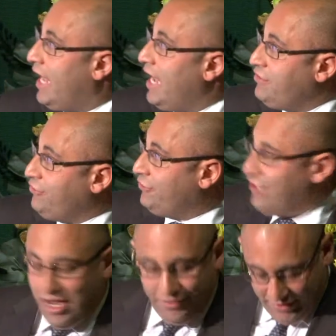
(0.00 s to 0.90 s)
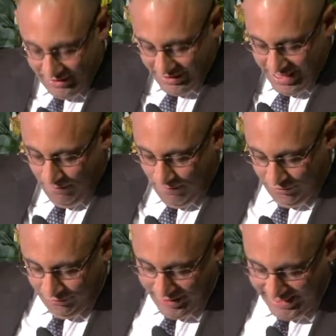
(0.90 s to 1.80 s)
As you'll note, there's a
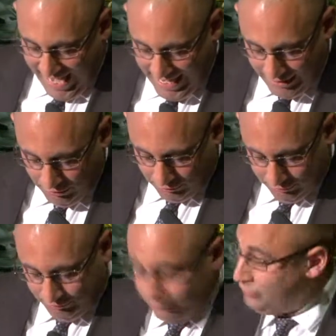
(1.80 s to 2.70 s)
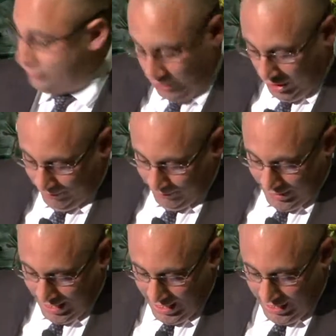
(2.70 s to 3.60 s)
number of mechanical type
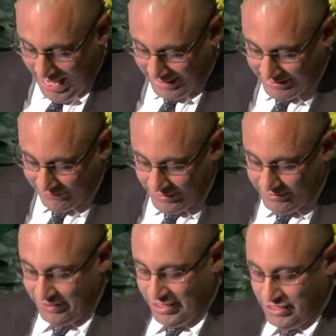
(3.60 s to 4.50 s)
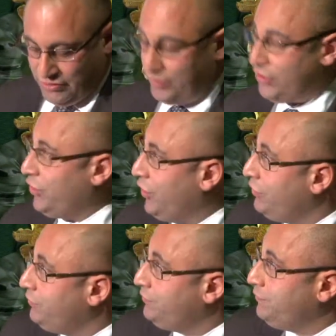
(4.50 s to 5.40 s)
activities that need to
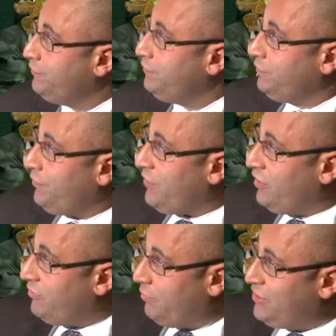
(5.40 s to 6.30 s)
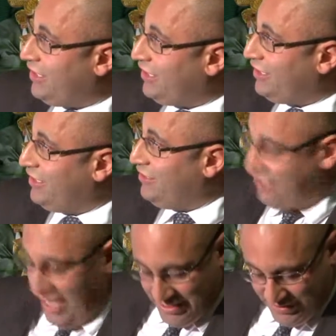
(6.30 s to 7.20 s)
occur, particularly,
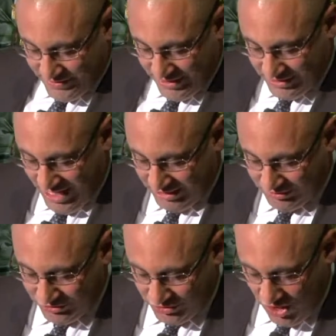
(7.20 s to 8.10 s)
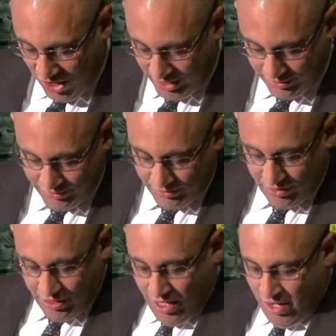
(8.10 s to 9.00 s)
say, detailed designs,
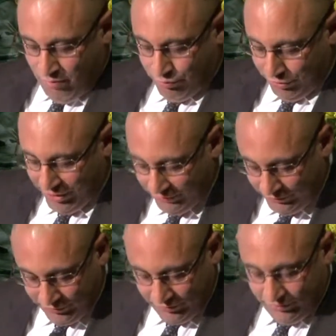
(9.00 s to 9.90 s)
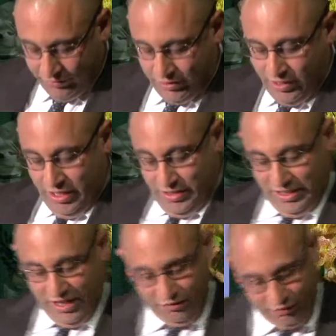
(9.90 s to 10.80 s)
briefs,
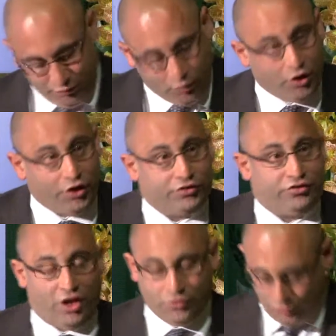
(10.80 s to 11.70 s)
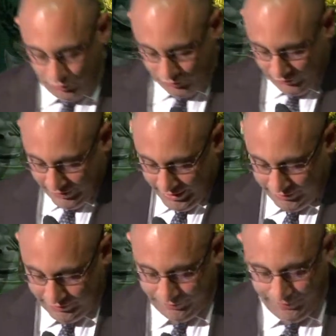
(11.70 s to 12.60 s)
tender of works, those sorts of
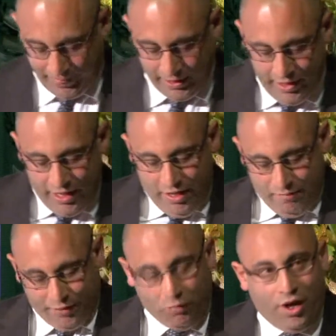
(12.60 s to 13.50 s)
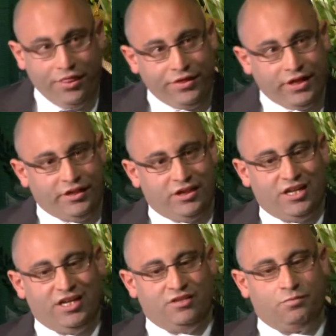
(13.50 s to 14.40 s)
things. But one thing that
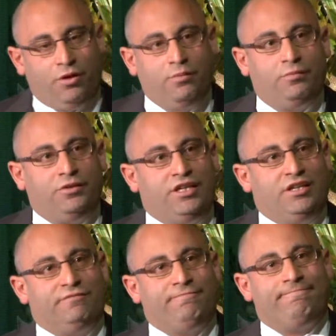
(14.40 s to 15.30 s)
is probably